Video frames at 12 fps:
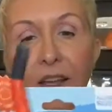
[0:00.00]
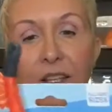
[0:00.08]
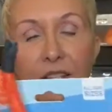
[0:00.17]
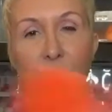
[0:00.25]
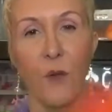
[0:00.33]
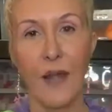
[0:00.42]

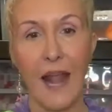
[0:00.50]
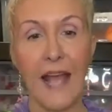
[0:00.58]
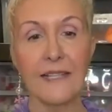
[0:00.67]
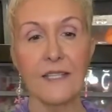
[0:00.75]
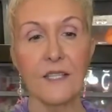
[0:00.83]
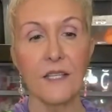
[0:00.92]
So it
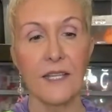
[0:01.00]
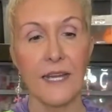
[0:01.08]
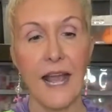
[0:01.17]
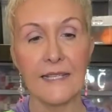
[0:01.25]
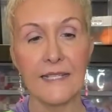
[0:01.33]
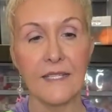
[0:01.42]
has
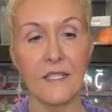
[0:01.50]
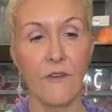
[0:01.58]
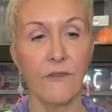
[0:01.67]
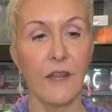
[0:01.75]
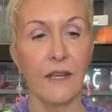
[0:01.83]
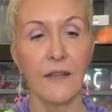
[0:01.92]

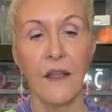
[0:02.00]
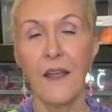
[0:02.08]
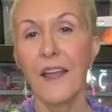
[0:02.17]
stuffing,